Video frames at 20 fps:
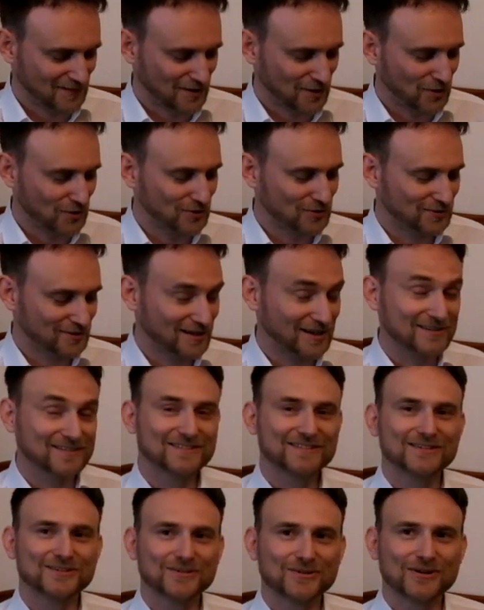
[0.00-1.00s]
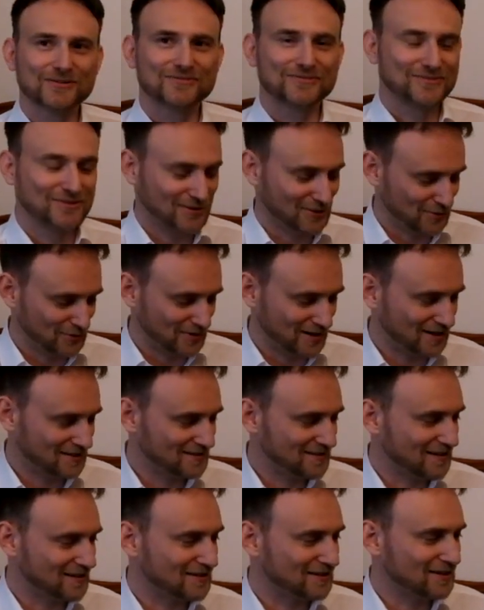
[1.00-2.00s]
Oh, I see you have already
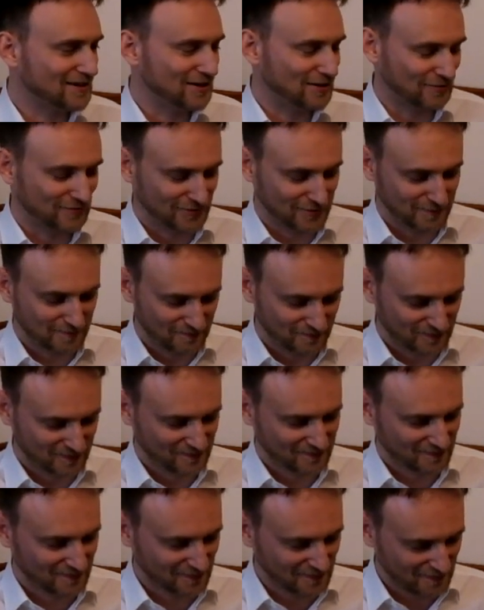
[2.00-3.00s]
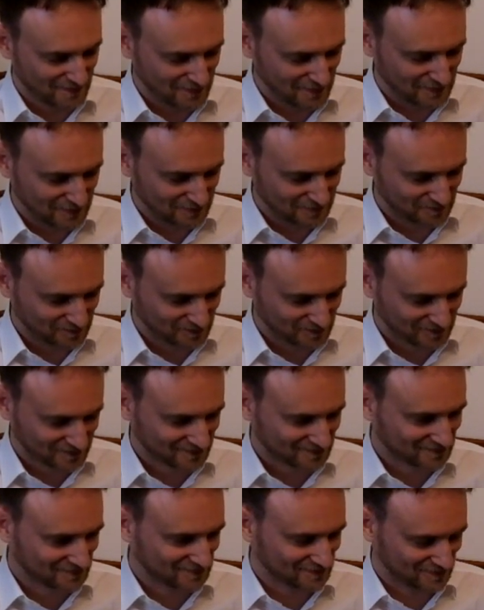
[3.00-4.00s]
taken care of him. Yeah, there is
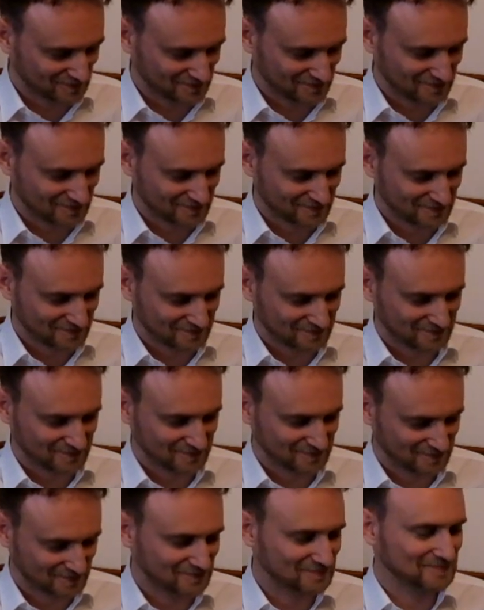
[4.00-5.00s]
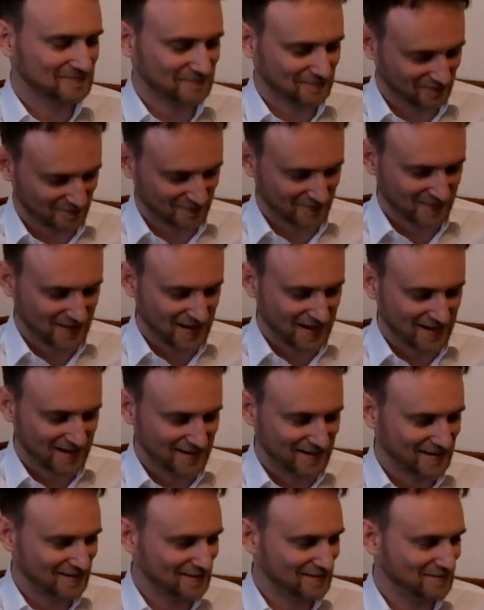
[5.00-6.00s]
no problem anymore.
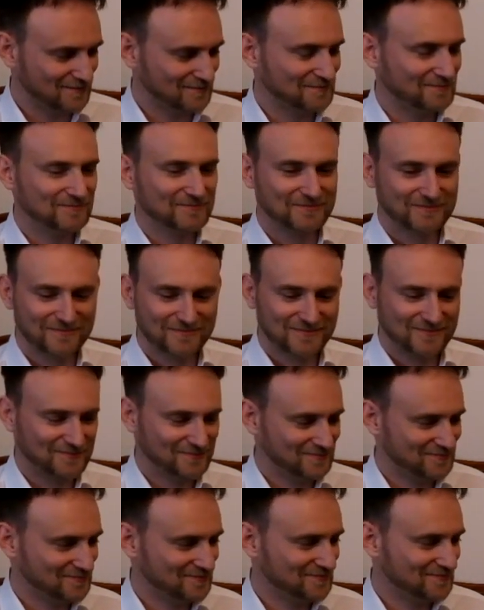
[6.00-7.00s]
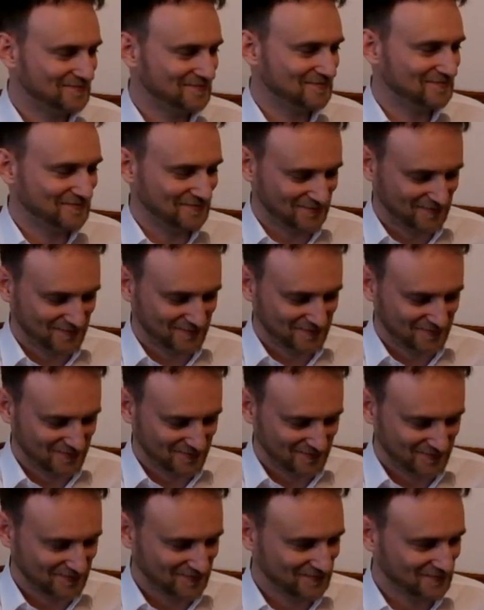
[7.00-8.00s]
That's, you know, water under the
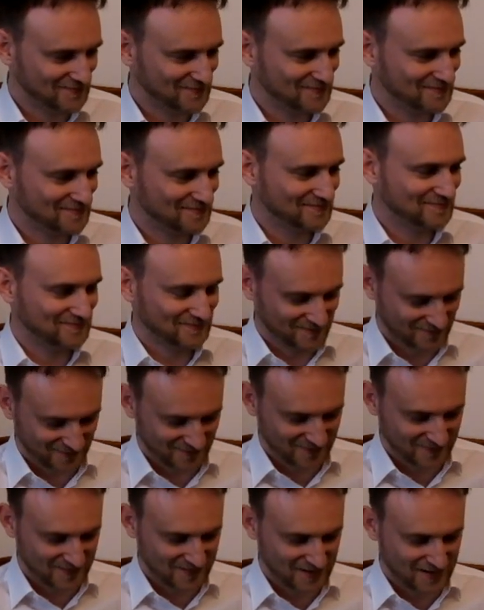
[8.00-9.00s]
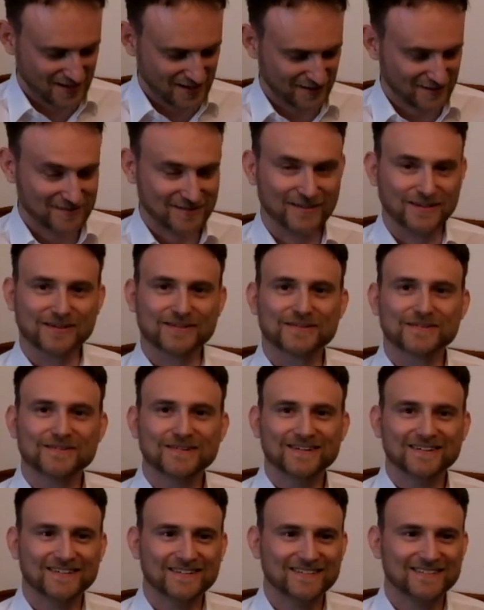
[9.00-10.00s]
bridge. Excellent. Where he
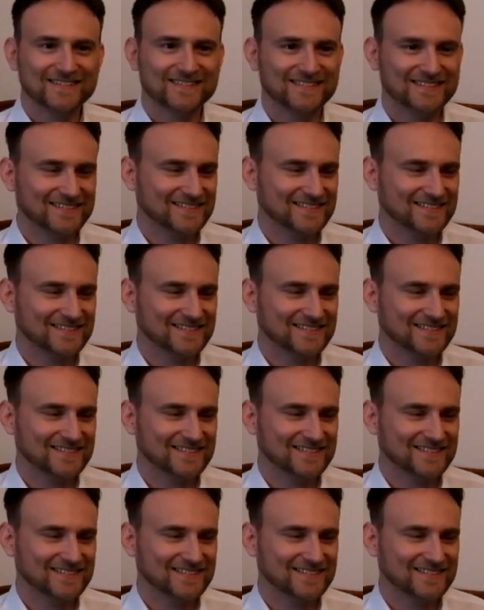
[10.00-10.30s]
drowned.